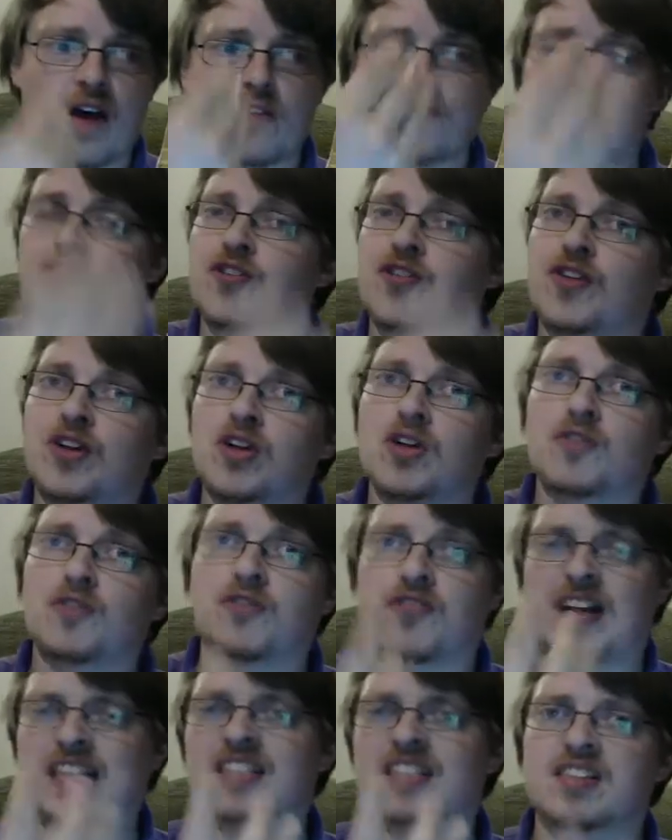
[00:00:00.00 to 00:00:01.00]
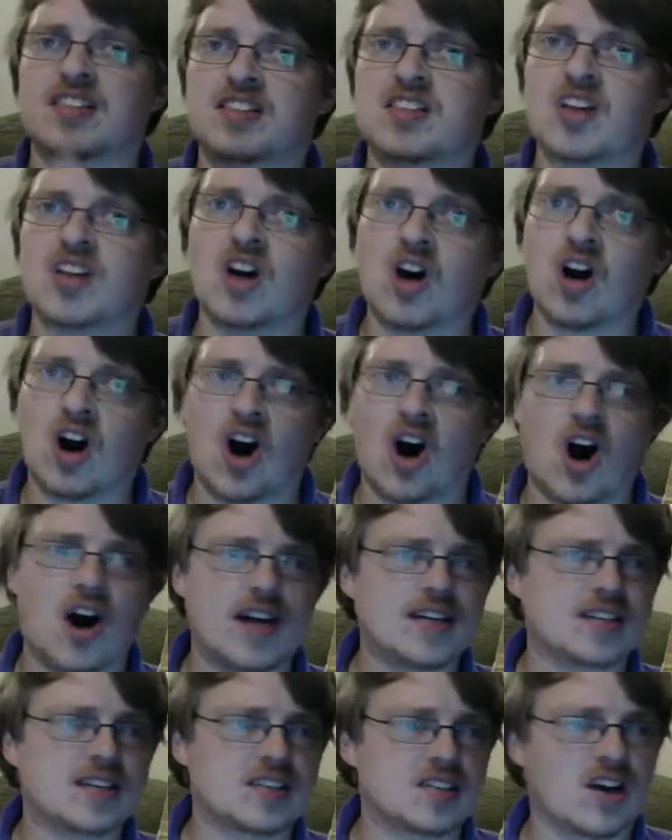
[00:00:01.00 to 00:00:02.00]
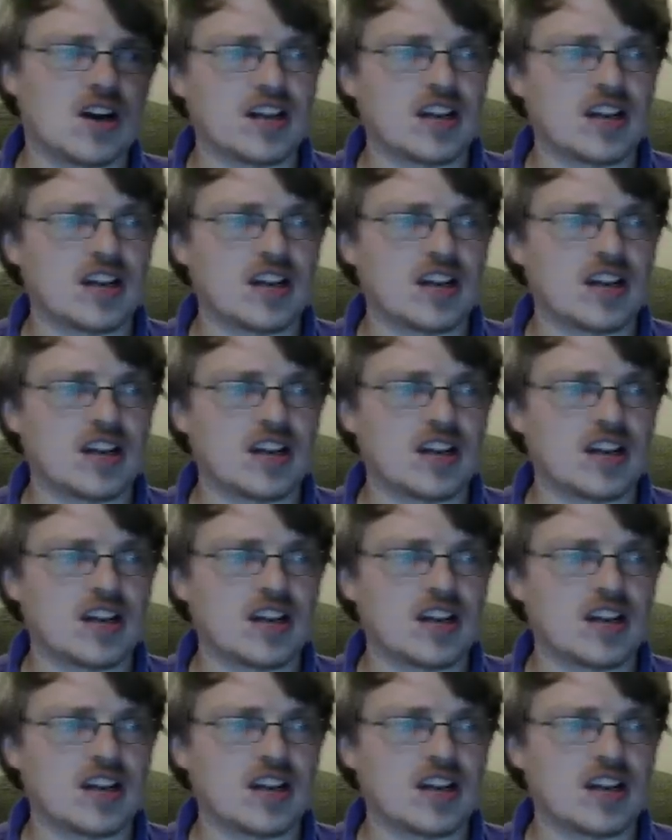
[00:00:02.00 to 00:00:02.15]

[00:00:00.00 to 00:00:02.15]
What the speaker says: full fantasy art, high style,